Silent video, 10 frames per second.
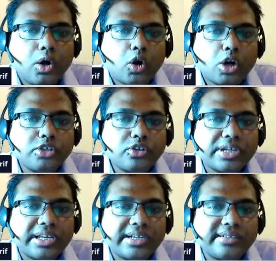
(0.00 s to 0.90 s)

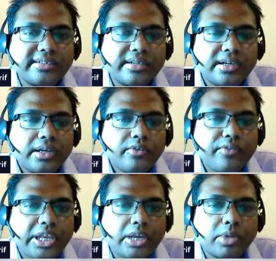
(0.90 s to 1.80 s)
horizontal axis.
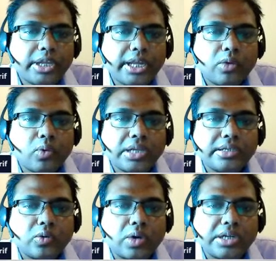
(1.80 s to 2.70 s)
Variable, a
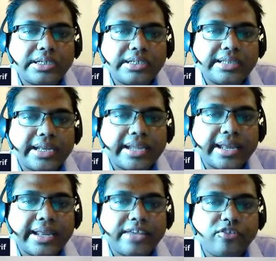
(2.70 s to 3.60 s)
quantity that
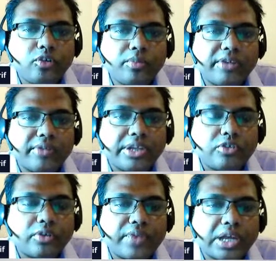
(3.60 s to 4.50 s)
can assume a
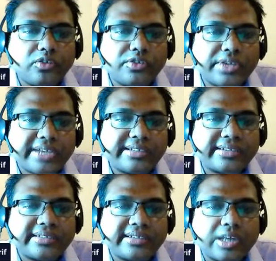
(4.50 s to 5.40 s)
range of values.
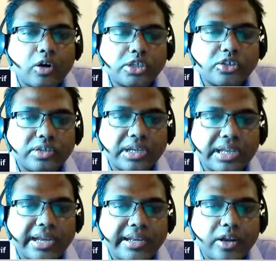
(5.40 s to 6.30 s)
X-axis, the horizontal
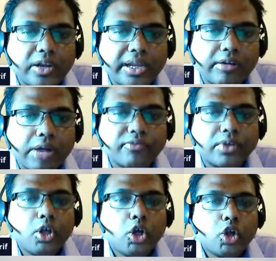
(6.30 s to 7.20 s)
line on a graph,
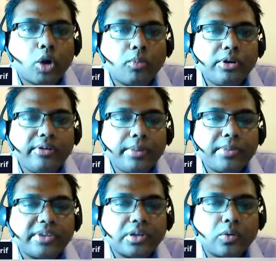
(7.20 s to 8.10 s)
commonly
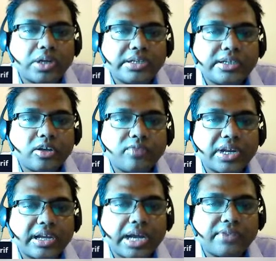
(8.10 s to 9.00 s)
represent quantity of
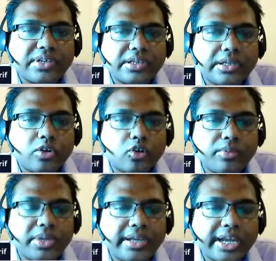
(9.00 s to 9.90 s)
the graph in
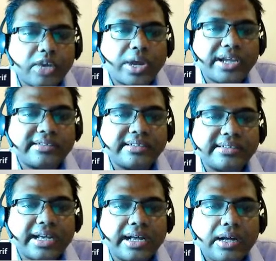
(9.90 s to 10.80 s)
economy. A
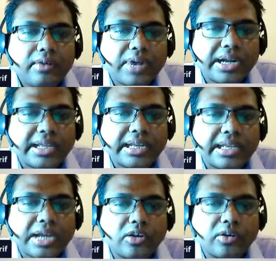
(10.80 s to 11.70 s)
y-axis, the vertical
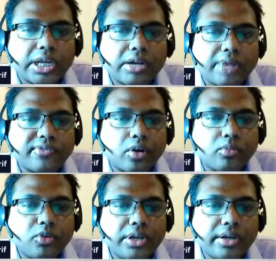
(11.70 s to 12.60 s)
line on a graph,
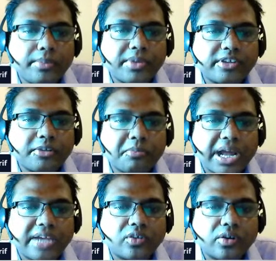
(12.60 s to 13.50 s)
commonly represent
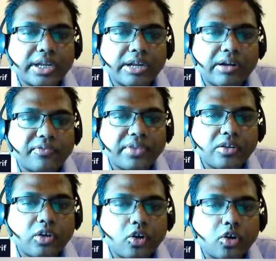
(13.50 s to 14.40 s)
price on a graph
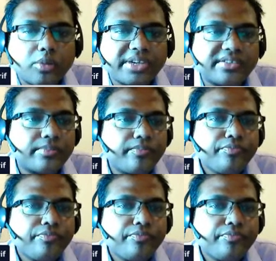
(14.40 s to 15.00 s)
in economics.